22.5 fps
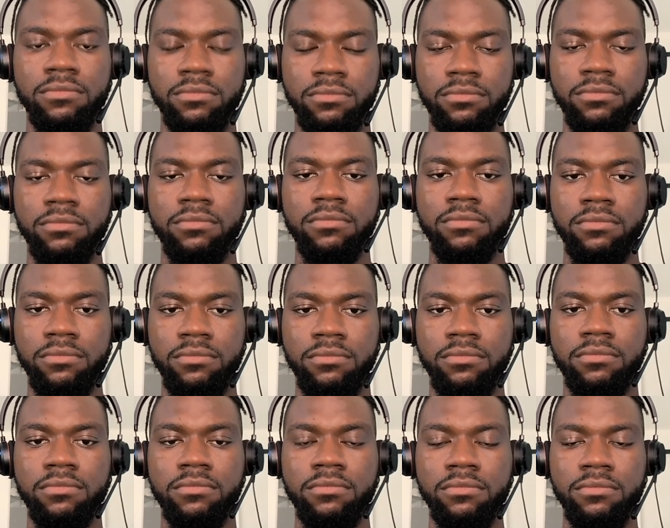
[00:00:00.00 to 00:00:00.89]

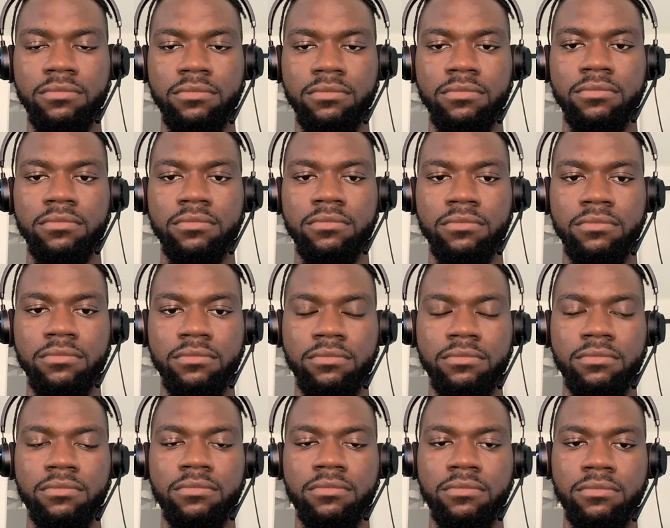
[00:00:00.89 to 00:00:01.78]

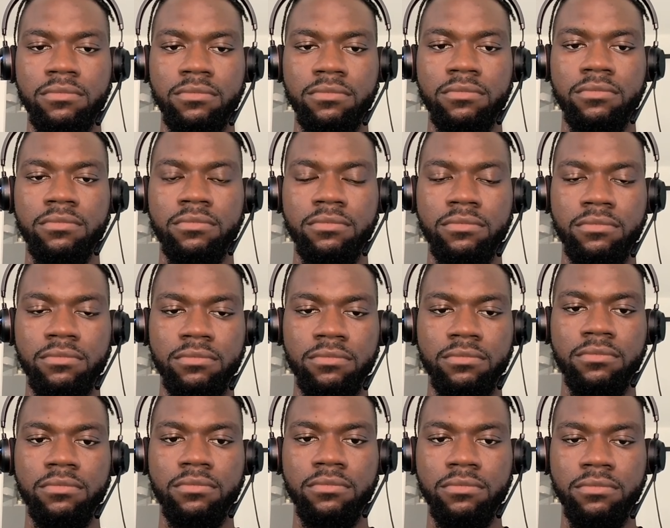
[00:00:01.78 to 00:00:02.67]

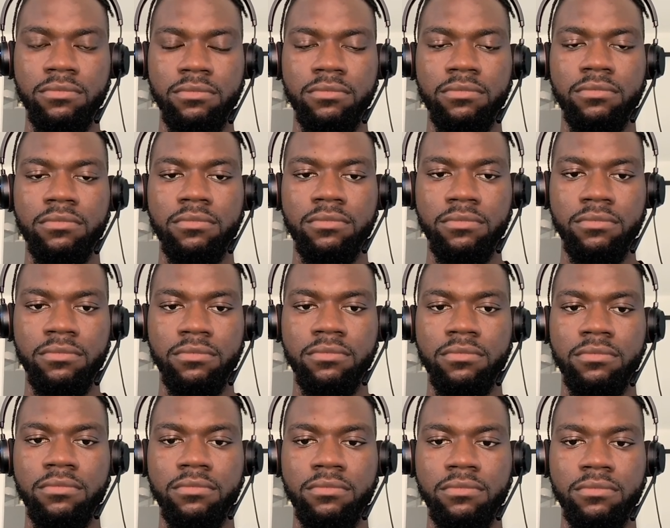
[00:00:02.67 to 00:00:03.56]

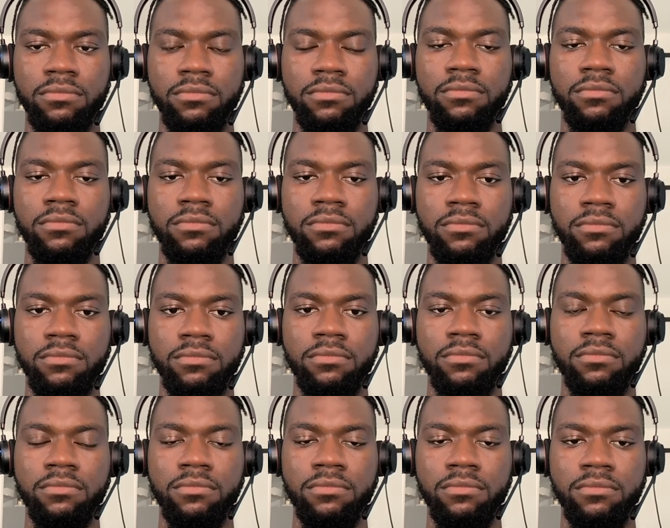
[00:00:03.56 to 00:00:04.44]

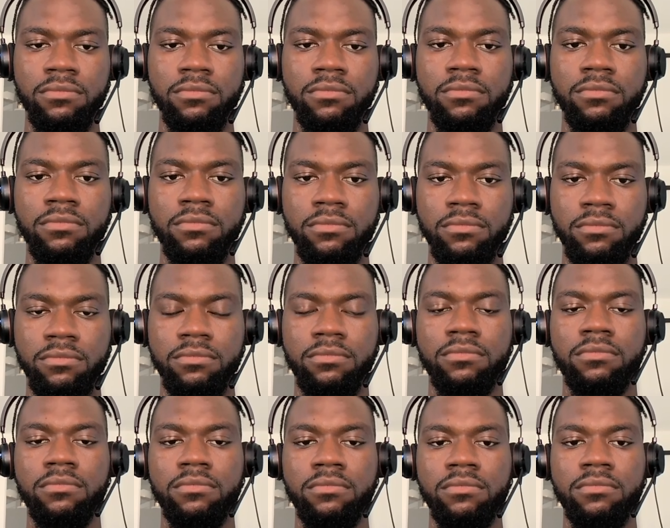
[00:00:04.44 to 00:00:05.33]

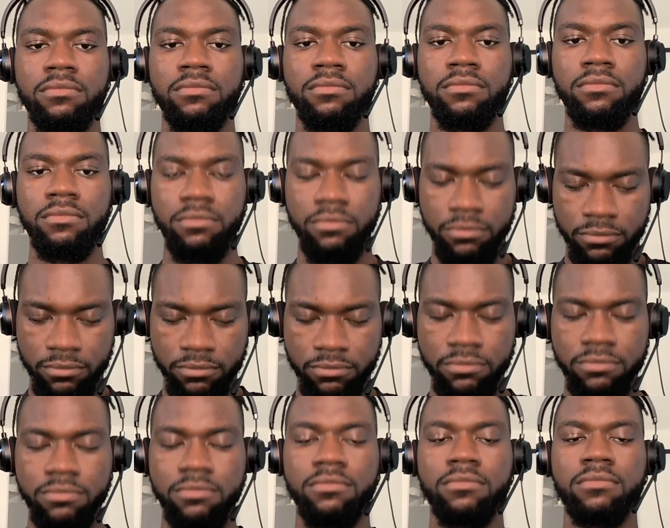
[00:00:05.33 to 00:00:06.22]

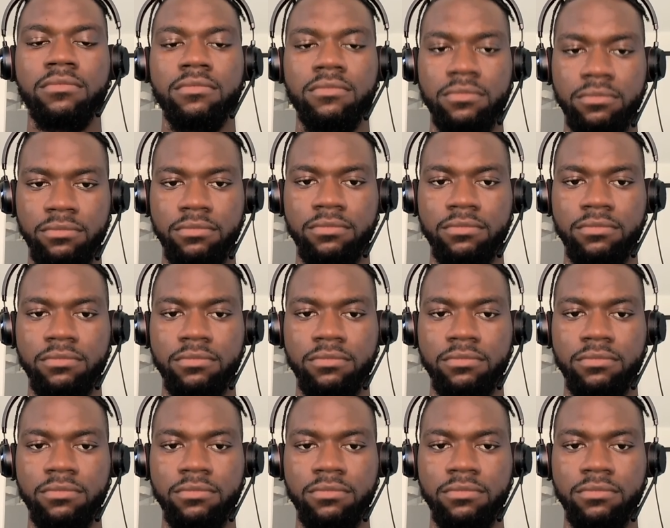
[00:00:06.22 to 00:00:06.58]
No words are spoken by the person on screen.